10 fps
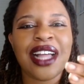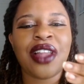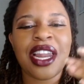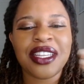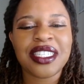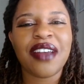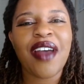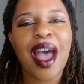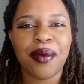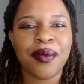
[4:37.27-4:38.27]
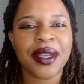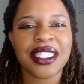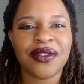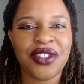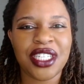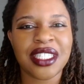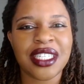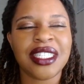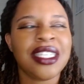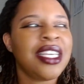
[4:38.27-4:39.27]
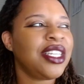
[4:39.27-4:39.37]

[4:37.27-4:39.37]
a lot of stuff happened because of Jesus.